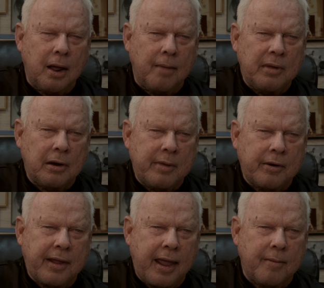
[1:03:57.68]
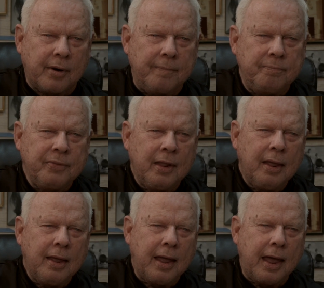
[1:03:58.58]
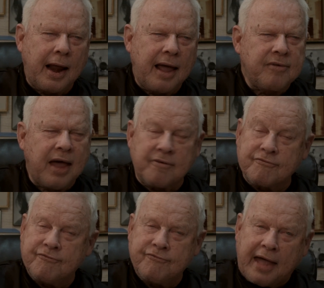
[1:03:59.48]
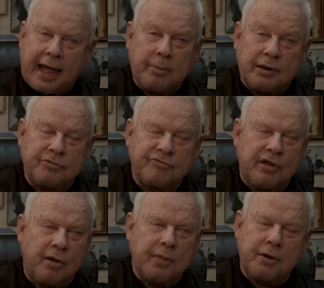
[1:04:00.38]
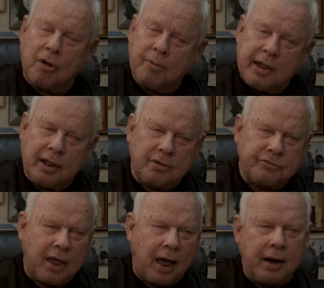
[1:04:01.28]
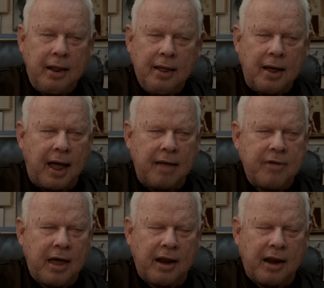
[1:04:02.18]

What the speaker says: millimeter camera. Mm-hmm. And I've got fabulous film that nobody else got. I've got